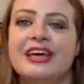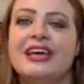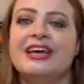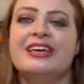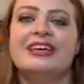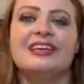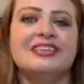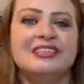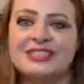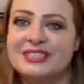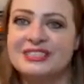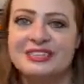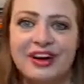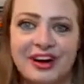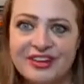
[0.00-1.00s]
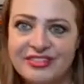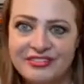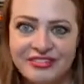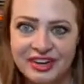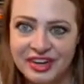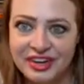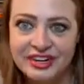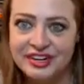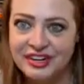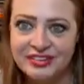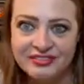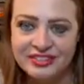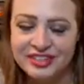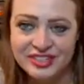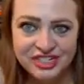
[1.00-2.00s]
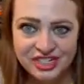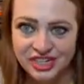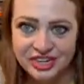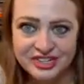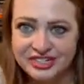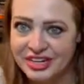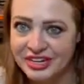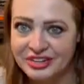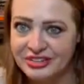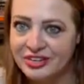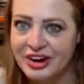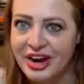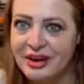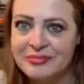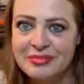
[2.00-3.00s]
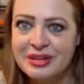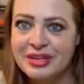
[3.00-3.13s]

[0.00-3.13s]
he is not a fan of this Chantel crap.